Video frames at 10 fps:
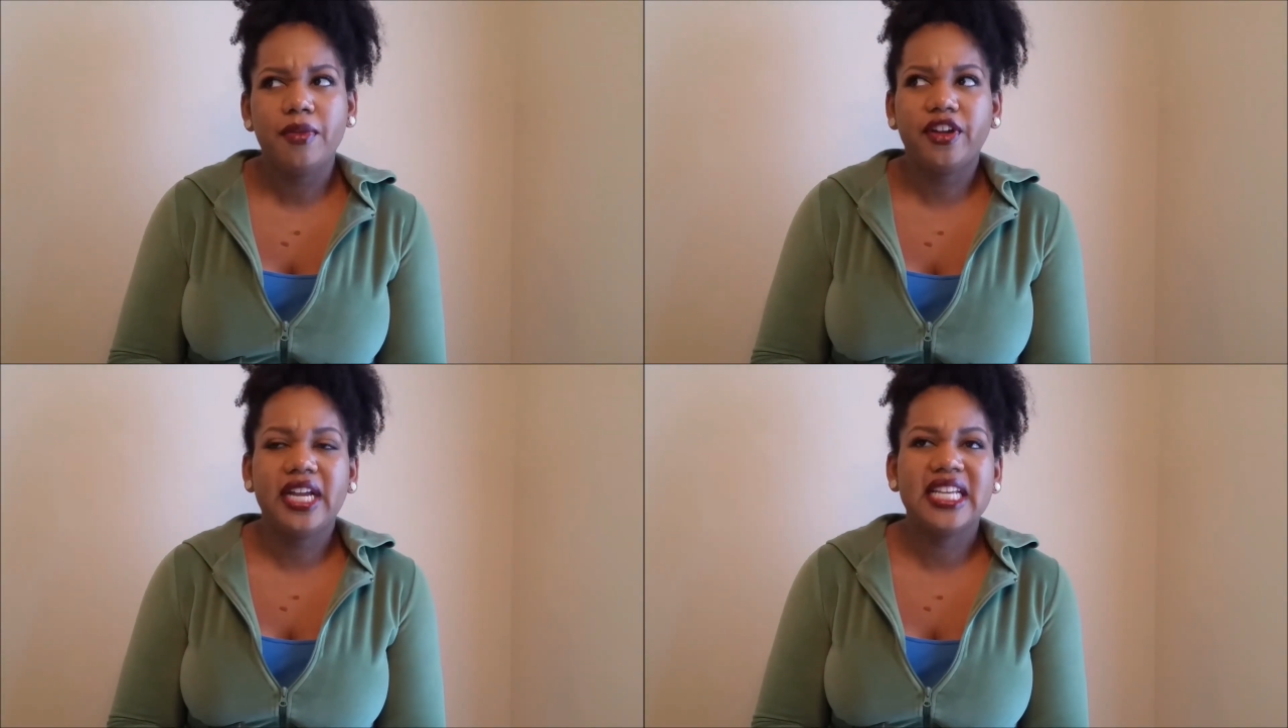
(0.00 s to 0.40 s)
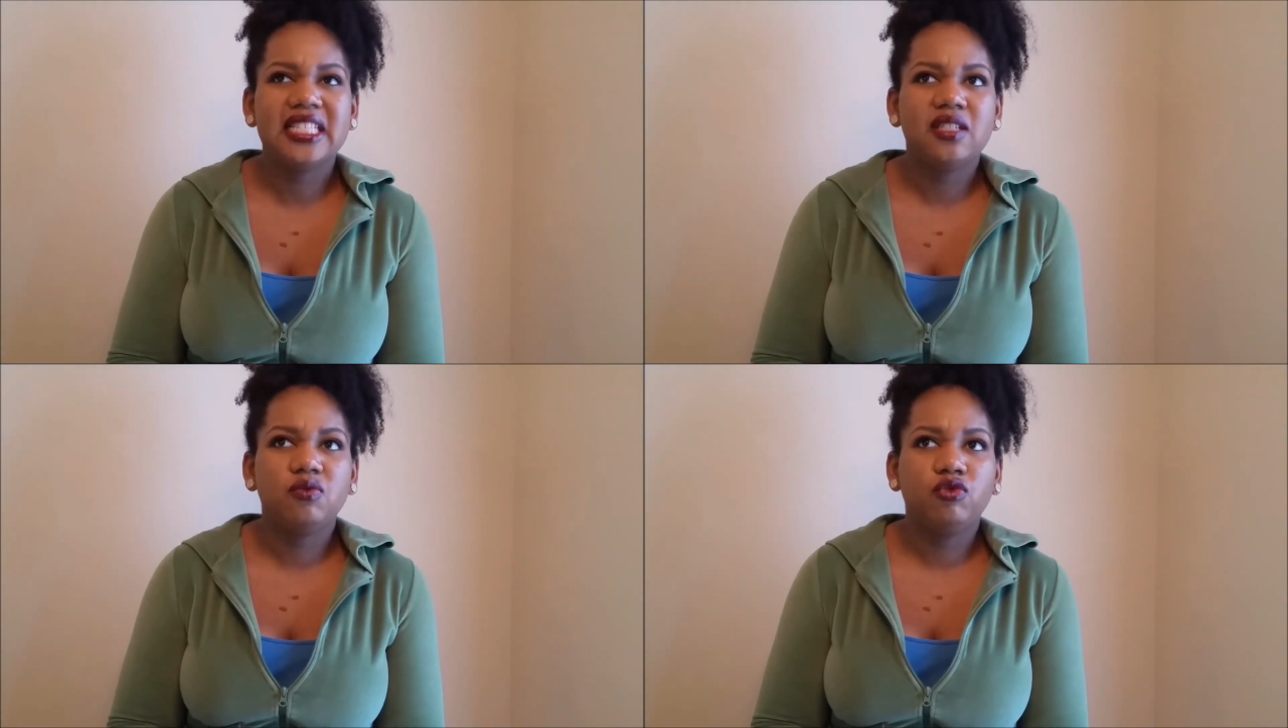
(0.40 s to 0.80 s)
There
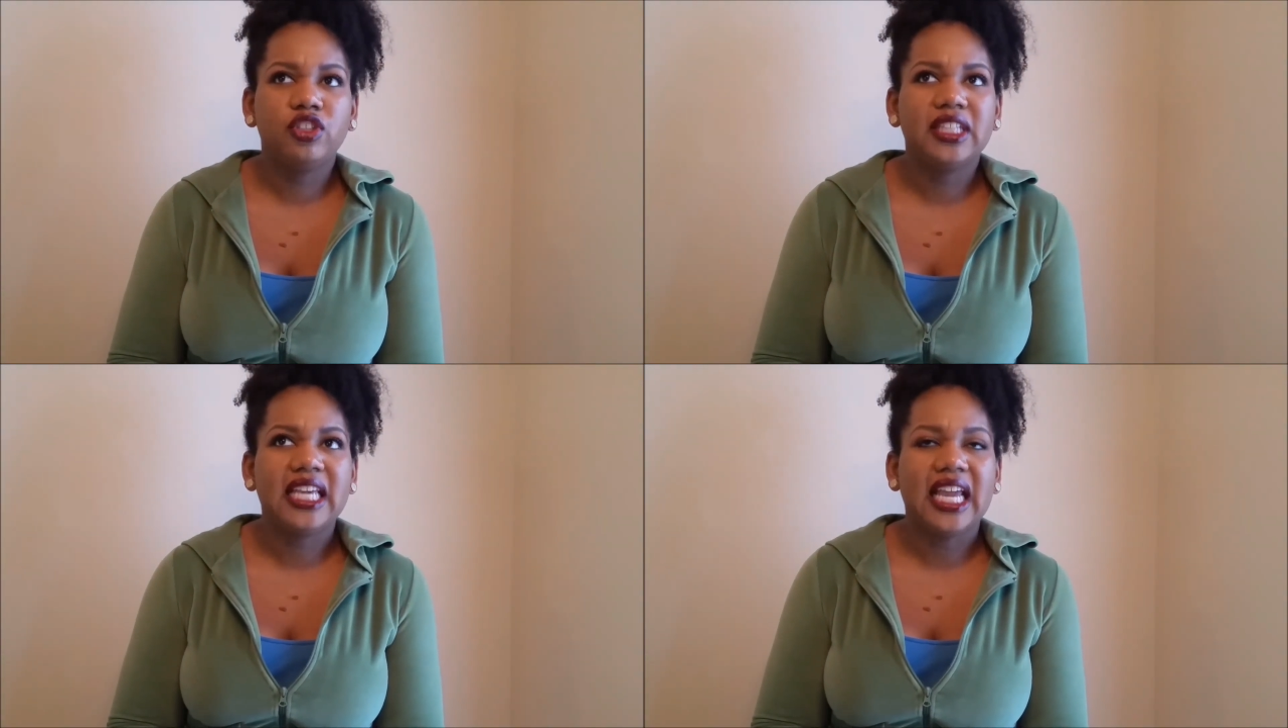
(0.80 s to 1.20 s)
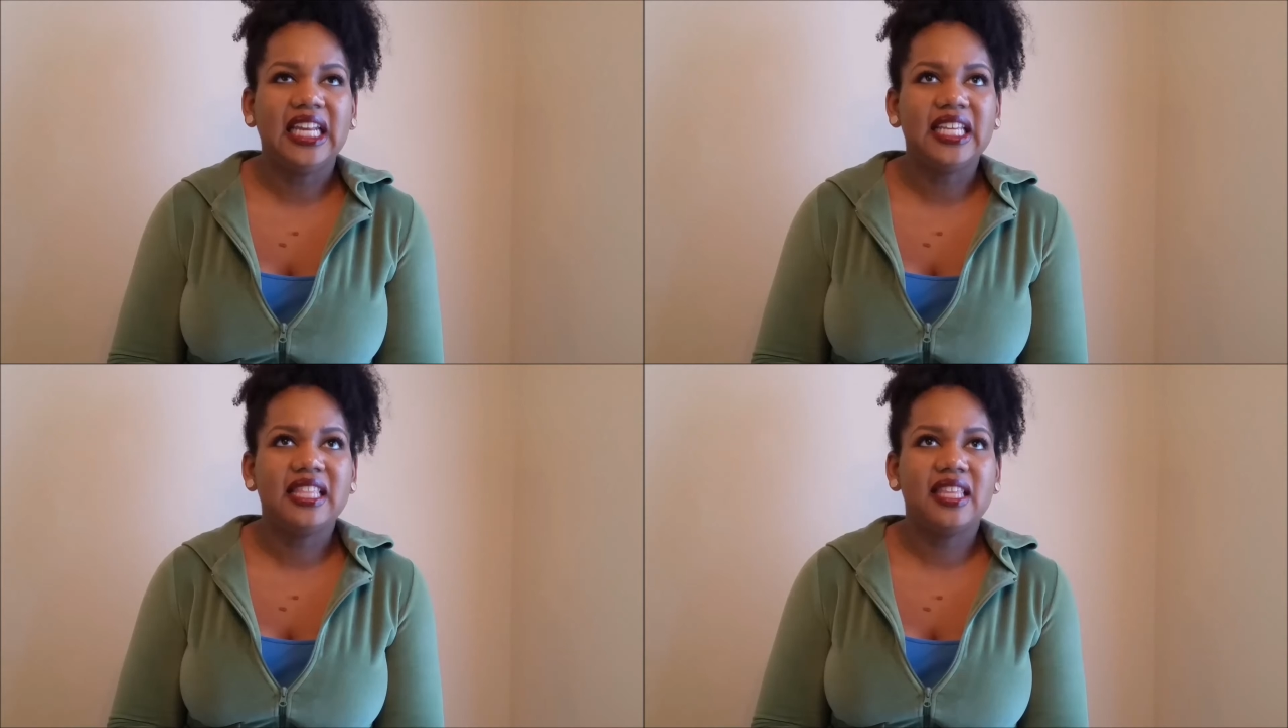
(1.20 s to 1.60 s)
isn't really
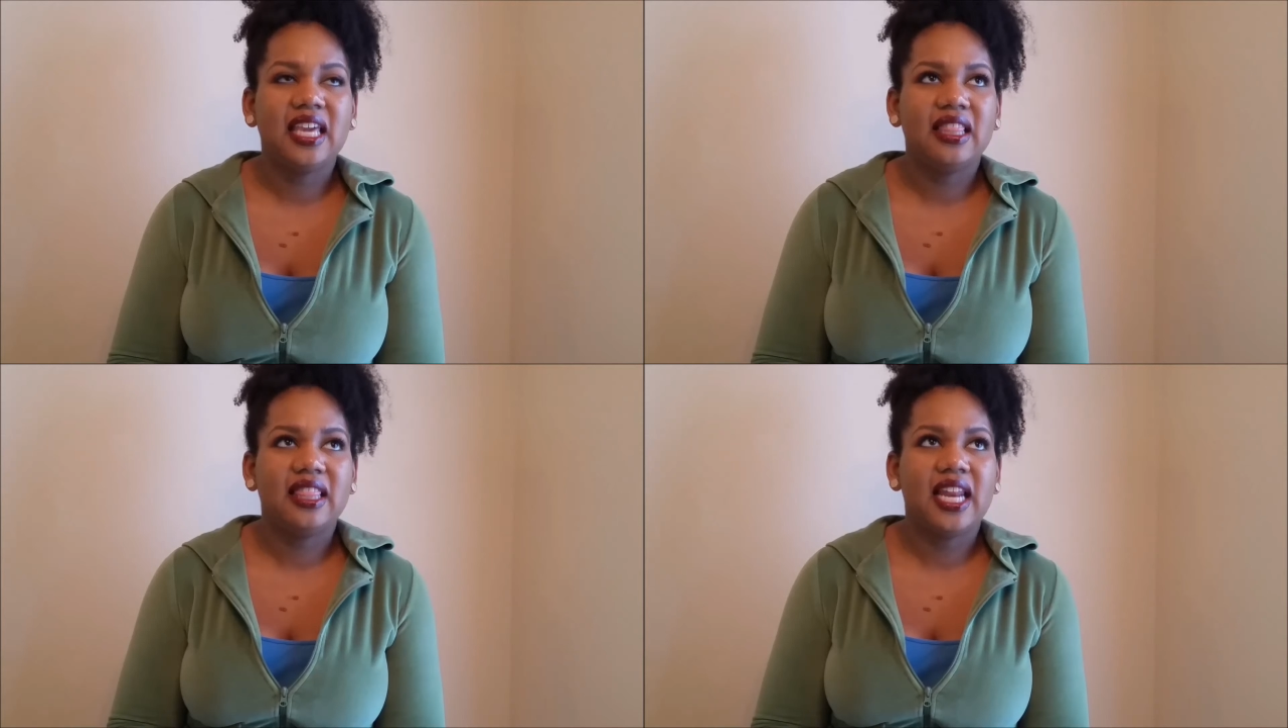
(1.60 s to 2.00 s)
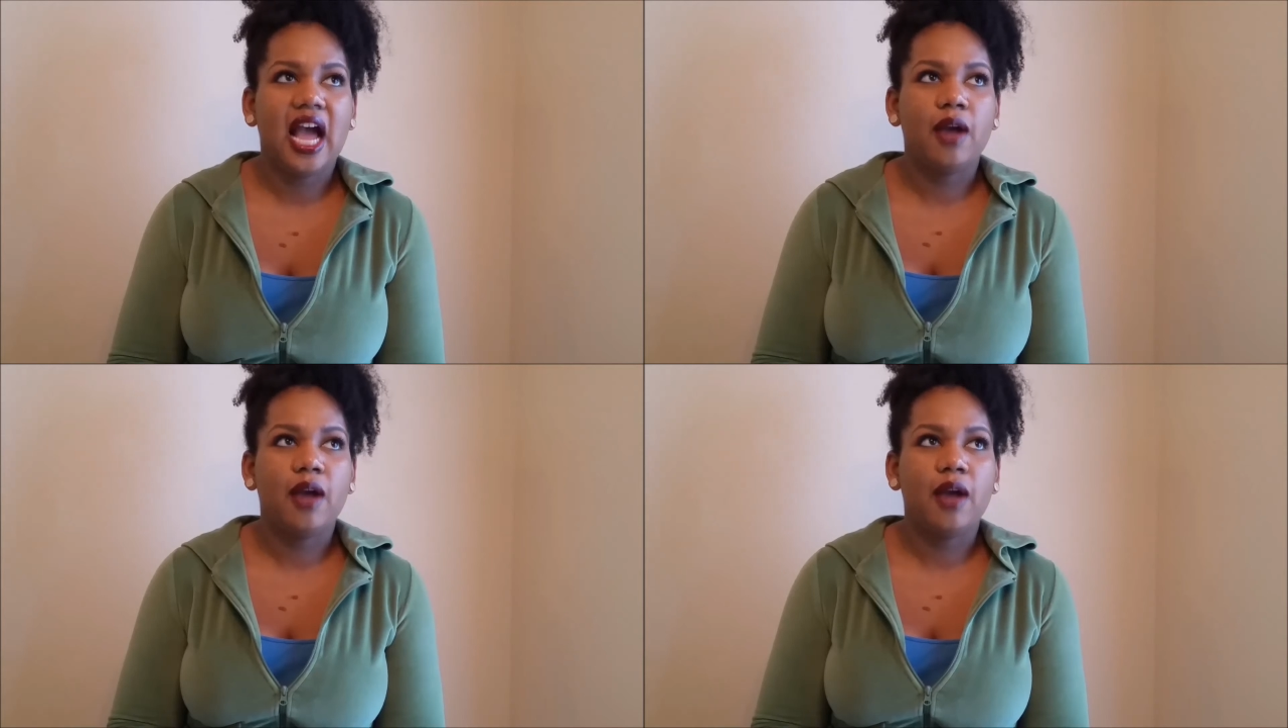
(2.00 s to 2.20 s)
anything that